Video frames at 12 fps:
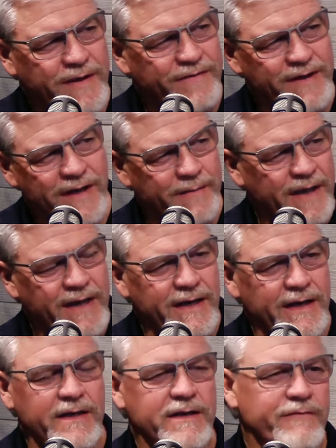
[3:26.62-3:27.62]
have to come at it
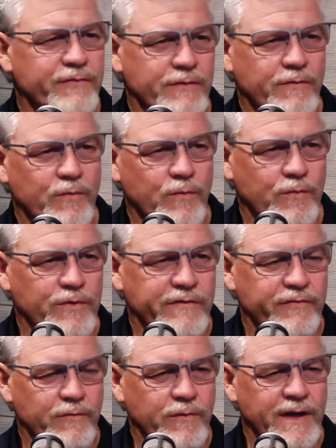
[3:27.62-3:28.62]
a
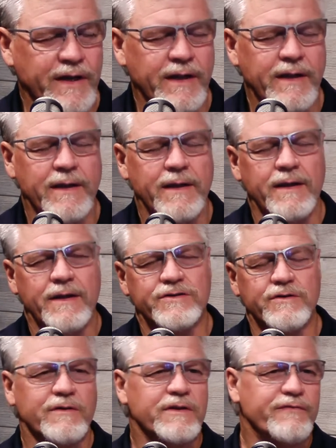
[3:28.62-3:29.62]
different way.
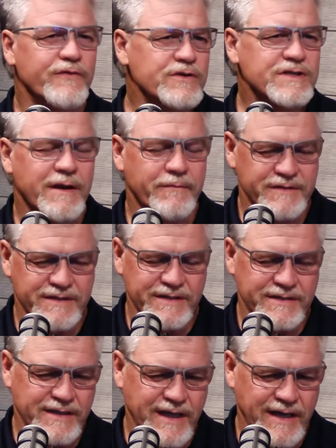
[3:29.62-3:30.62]
So the first I was
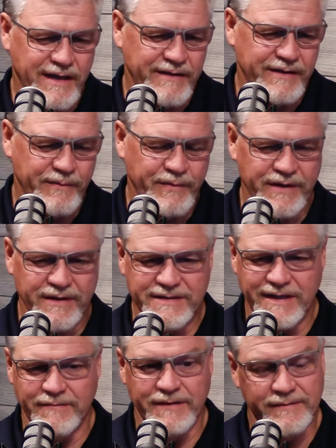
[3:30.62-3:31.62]
just kind of had the opinion, it's
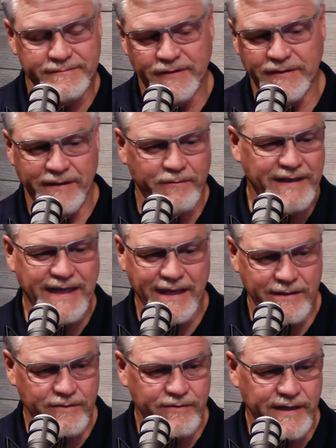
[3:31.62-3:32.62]
like, well, okay, we
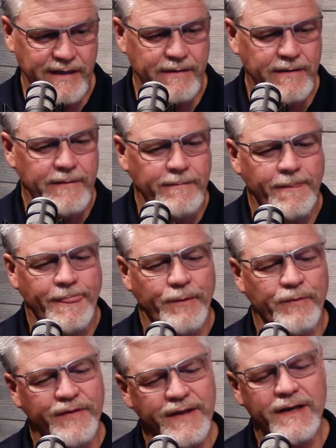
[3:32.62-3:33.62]
can't do that.
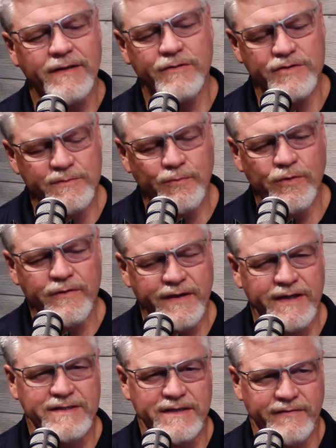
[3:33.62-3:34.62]
Well, then there's some more
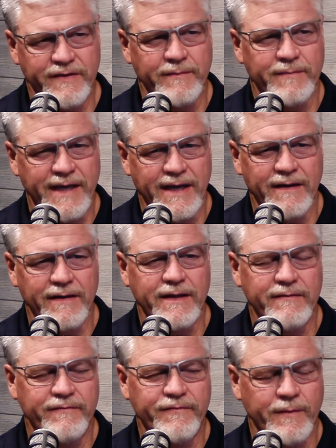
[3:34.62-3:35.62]
things that have come down
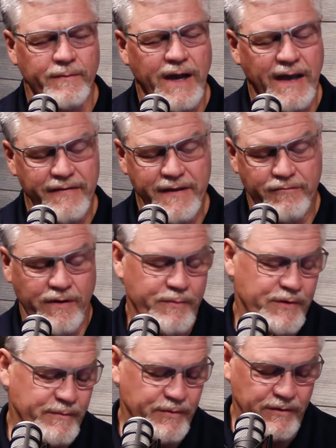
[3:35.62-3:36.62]
from, I think,
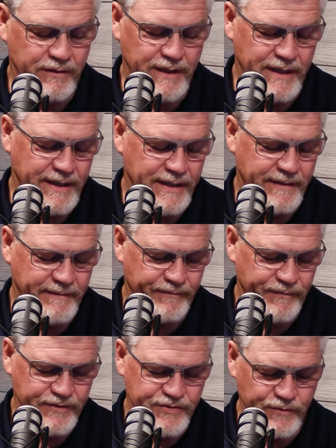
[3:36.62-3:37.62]
reputable
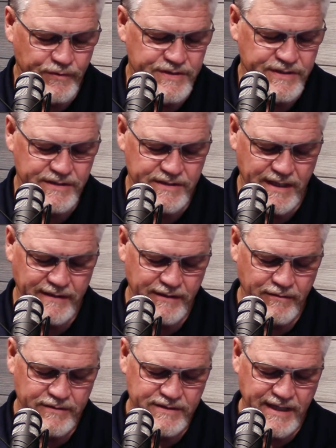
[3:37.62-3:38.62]
sources, and
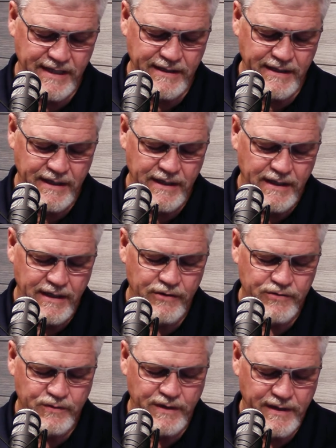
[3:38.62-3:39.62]
they're saying,
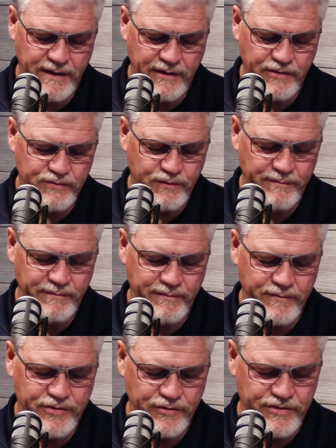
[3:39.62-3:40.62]
here's what
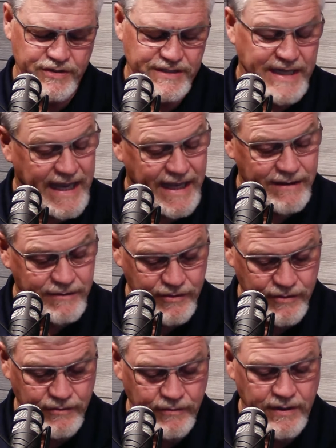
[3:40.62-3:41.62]
churches can
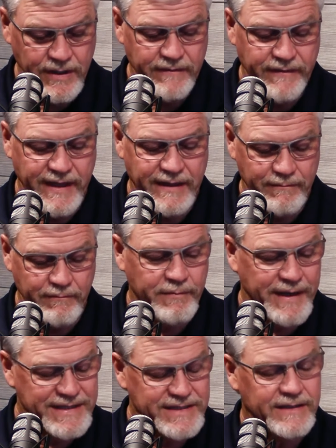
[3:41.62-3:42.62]
do. They can
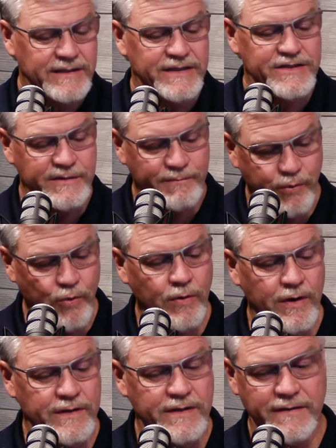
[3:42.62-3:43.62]
basically
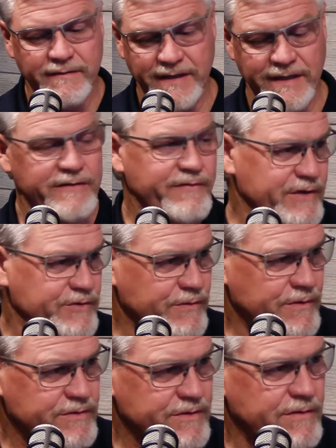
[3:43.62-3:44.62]
support the
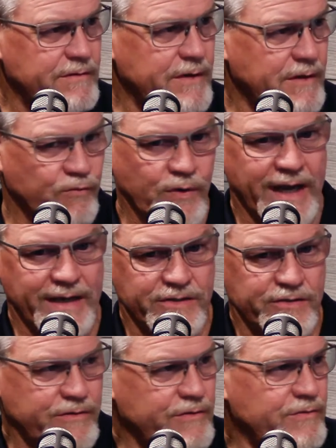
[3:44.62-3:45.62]
individual's right
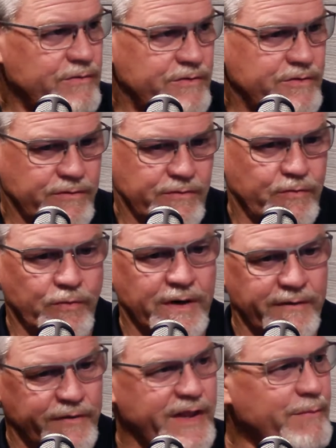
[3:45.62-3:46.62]
to
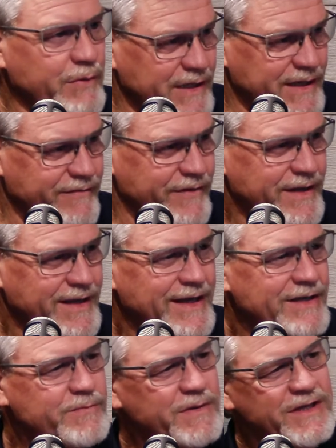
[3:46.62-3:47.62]
whatever they believe.
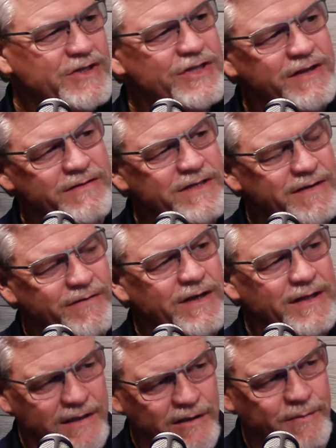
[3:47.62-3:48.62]
Mm-hmm. But this just giving it a
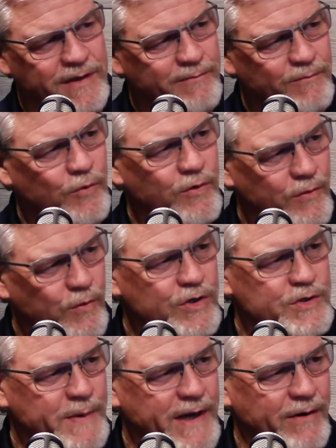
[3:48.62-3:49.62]
little bit of more
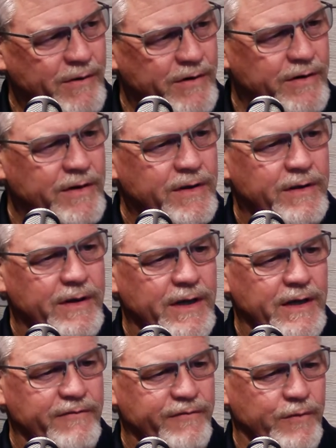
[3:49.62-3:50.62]
horsepower
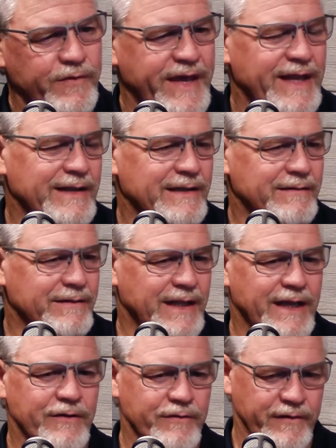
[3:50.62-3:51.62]
for that
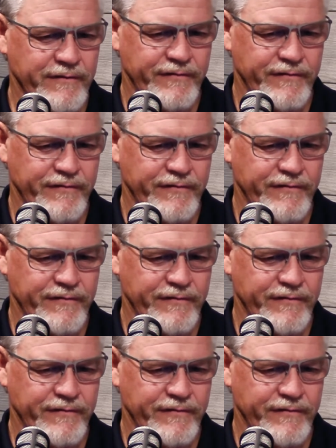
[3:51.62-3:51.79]
letter